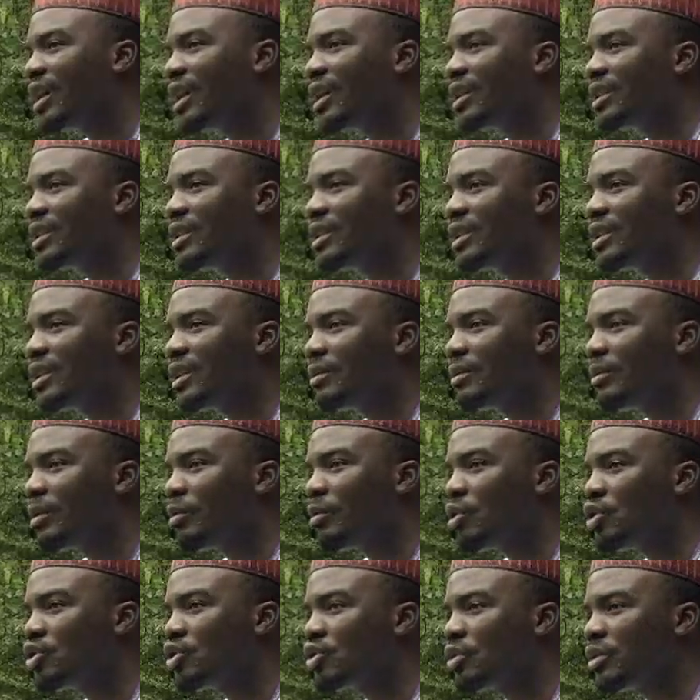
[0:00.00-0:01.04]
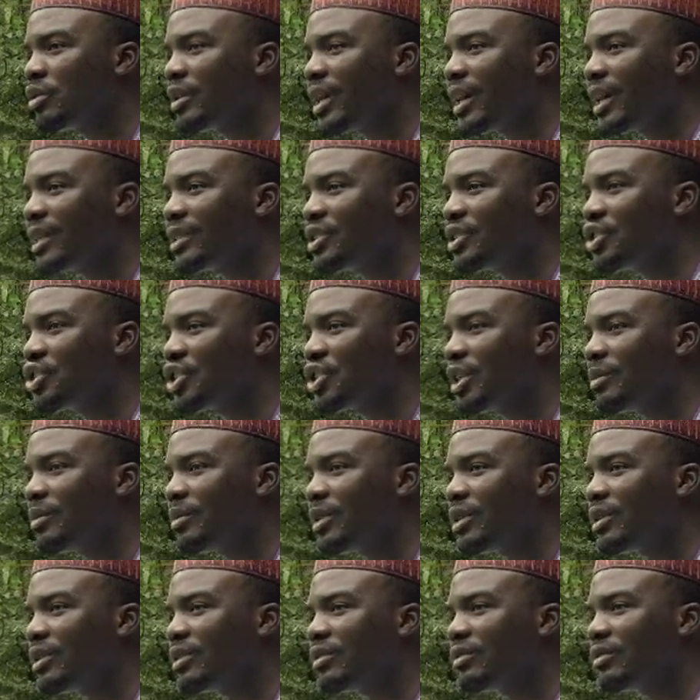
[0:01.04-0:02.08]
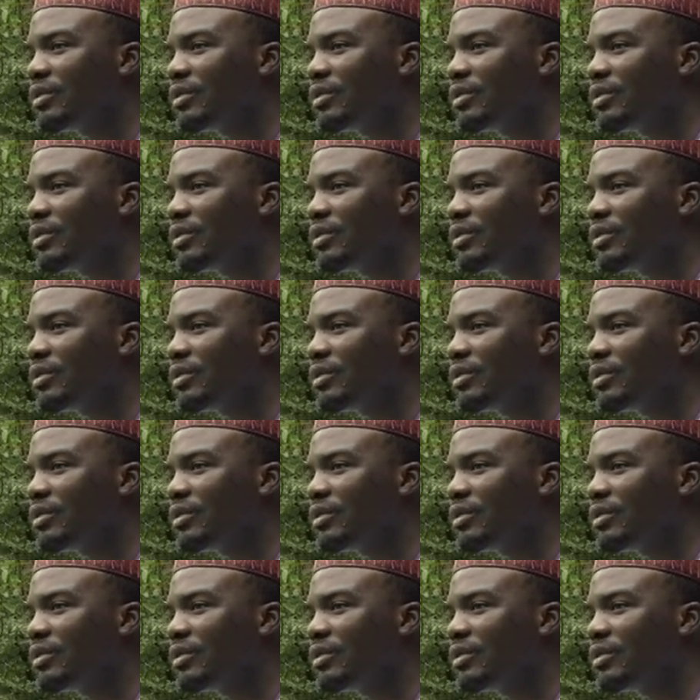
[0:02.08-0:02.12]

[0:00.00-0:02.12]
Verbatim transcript: And um, I'm also the acting chairman